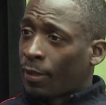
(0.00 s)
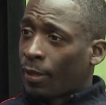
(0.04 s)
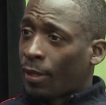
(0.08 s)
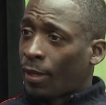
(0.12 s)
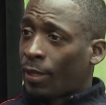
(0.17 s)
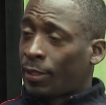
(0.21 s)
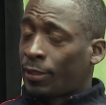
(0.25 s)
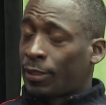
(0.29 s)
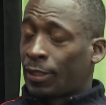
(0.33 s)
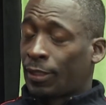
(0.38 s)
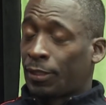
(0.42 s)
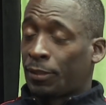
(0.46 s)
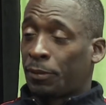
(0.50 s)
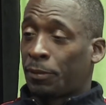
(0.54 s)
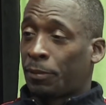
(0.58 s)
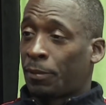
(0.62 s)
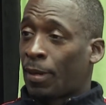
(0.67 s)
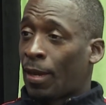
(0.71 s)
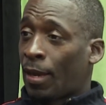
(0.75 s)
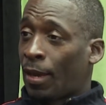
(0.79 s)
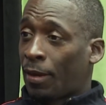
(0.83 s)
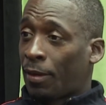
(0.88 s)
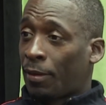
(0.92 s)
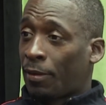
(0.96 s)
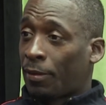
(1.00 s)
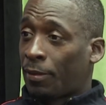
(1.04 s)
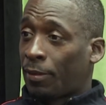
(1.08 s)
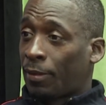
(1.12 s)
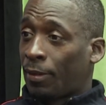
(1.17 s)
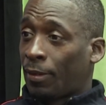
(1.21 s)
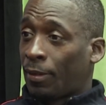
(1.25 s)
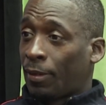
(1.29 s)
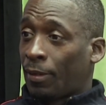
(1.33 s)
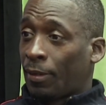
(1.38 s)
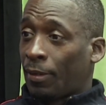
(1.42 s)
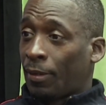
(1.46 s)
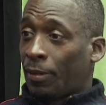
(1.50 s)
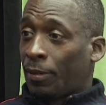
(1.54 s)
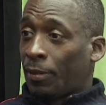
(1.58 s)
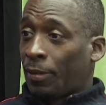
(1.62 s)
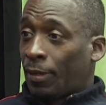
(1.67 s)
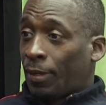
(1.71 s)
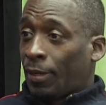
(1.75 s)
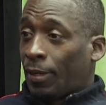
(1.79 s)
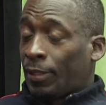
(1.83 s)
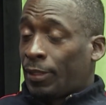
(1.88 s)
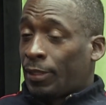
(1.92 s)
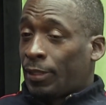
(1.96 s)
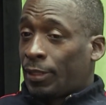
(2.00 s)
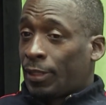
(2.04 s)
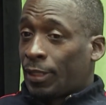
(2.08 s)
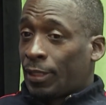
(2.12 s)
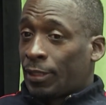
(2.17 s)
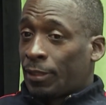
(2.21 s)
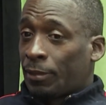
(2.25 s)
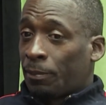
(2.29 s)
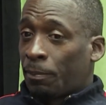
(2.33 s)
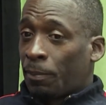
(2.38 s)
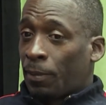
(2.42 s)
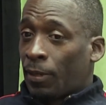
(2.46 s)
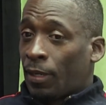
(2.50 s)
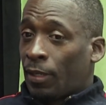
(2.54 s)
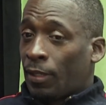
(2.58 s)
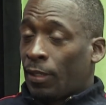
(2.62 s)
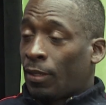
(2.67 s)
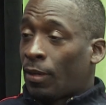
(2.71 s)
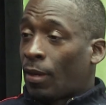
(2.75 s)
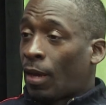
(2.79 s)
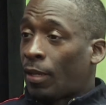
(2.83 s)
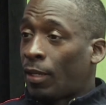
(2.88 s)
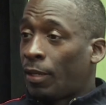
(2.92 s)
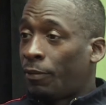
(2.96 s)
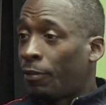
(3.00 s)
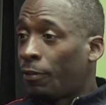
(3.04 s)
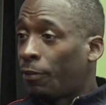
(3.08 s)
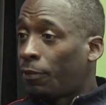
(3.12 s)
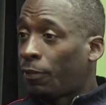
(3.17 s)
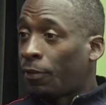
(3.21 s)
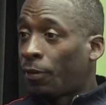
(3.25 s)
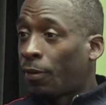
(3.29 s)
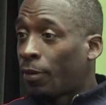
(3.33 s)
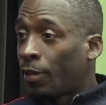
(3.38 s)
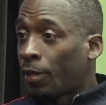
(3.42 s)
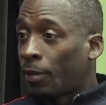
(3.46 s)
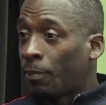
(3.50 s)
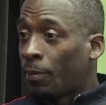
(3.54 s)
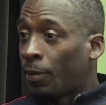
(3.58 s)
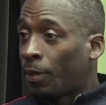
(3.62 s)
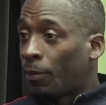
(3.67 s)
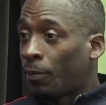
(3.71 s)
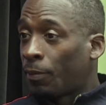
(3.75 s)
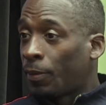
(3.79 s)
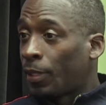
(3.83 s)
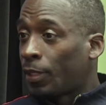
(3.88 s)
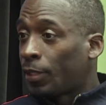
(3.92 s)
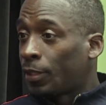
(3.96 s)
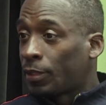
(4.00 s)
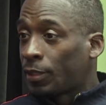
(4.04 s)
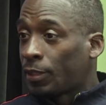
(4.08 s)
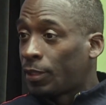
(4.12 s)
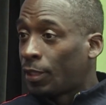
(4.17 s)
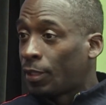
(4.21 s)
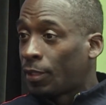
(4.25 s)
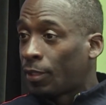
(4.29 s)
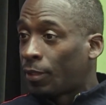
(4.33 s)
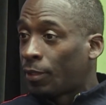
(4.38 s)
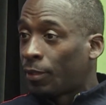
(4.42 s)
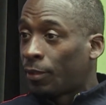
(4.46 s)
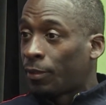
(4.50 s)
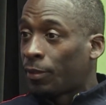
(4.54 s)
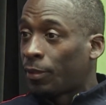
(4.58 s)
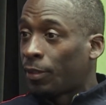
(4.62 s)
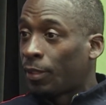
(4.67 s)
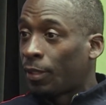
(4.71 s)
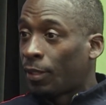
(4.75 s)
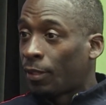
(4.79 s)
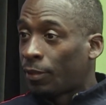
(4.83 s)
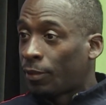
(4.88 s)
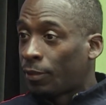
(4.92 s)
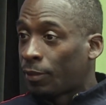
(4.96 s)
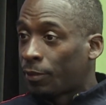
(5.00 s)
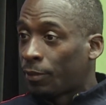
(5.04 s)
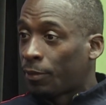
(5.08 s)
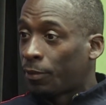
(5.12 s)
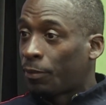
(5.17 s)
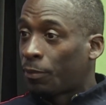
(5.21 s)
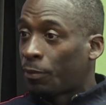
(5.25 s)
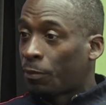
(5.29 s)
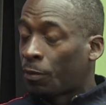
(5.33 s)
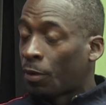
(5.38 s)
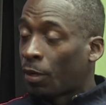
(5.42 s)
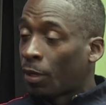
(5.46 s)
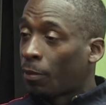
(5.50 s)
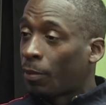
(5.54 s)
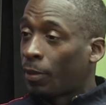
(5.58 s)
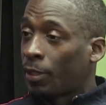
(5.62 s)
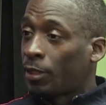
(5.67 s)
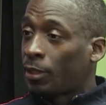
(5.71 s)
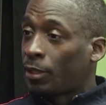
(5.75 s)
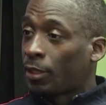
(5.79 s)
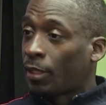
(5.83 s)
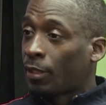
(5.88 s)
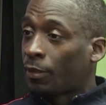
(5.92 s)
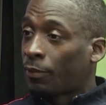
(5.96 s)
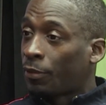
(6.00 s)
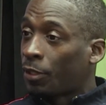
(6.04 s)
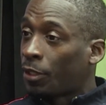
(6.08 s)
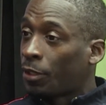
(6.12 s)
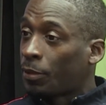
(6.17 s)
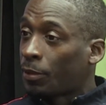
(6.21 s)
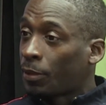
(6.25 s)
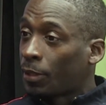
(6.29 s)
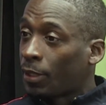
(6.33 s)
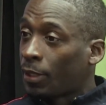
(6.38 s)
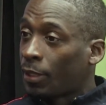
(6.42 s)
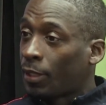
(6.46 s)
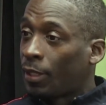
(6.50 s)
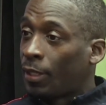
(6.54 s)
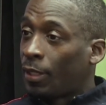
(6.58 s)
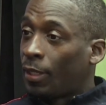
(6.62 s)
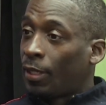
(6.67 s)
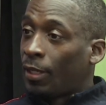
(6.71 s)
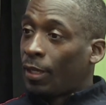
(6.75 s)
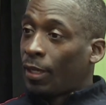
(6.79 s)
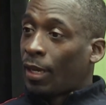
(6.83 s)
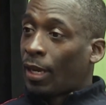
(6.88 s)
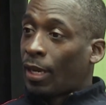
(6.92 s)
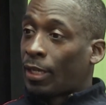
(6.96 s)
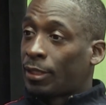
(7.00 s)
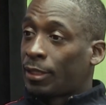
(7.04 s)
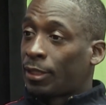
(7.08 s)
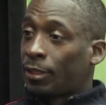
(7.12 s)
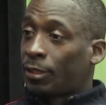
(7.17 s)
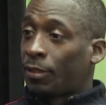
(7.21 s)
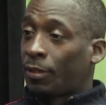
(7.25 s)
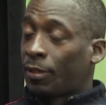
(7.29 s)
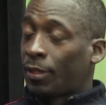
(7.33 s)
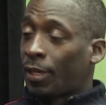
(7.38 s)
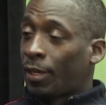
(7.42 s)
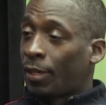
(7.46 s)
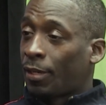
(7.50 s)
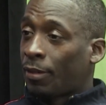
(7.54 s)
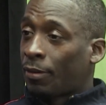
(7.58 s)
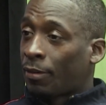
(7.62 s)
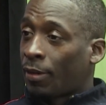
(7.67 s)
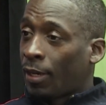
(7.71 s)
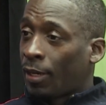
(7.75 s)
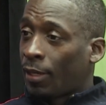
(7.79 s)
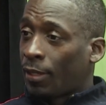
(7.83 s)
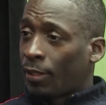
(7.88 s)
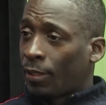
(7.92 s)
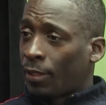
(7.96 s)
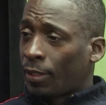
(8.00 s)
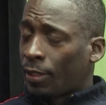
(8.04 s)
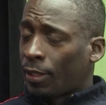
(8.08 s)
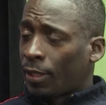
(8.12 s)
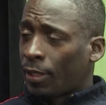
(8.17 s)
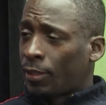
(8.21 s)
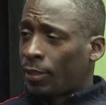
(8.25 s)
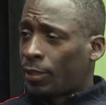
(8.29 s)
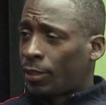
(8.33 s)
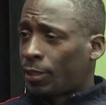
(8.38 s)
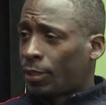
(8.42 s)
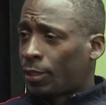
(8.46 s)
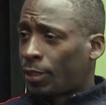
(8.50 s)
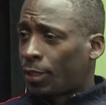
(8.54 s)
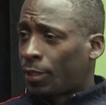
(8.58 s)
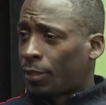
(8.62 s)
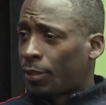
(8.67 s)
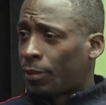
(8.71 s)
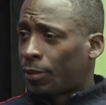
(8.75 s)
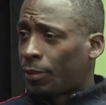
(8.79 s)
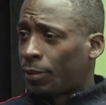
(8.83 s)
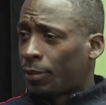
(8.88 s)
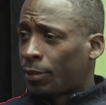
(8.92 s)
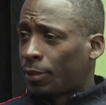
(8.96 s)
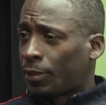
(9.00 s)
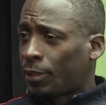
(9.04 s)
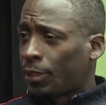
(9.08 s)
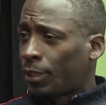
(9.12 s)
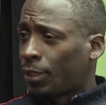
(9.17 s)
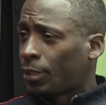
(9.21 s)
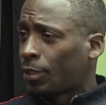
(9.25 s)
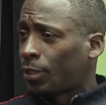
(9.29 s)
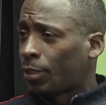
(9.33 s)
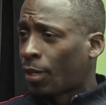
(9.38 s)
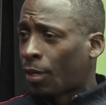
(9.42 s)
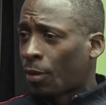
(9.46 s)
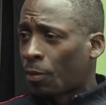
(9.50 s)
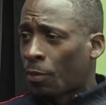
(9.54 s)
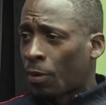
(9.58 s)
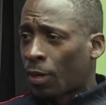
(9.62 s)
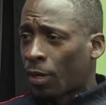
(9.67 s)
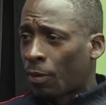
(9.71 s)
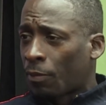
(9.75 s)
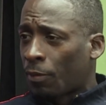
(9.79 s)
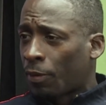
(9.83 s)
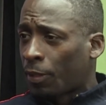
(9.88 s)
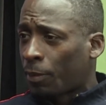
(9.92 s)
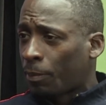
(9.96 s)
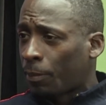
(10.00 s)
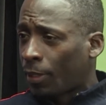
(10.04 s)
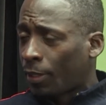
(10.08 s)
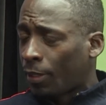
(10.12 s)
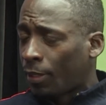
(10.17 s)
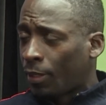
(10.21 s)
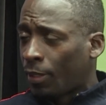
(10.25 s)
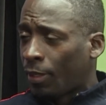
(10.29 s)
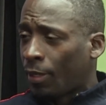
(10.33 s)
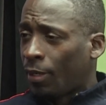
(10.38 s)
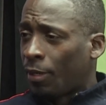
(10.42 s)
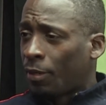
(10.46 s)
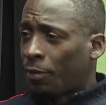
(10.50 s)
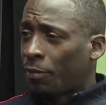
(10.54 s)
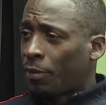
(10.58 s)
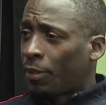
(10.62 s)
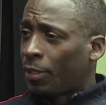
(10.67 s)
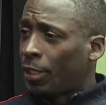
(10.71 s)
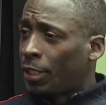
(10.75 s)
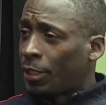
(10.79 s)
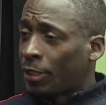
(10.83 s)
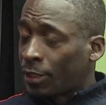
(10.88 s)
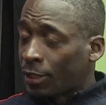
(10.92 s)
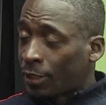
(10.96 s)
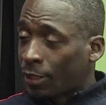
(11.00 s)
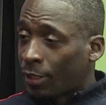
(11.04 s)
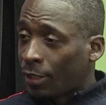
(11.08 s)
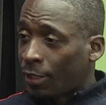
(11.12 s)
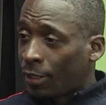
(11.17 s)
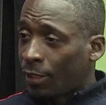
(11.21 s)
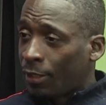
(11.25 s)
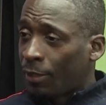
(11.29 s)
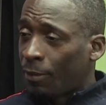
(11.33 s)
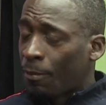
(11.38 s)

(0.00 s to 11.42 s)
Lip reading: I says, wow. And she says, but, I live in Florida, but we can still, work with each other virtually. I says, okay, great. And so she started working with me religiously.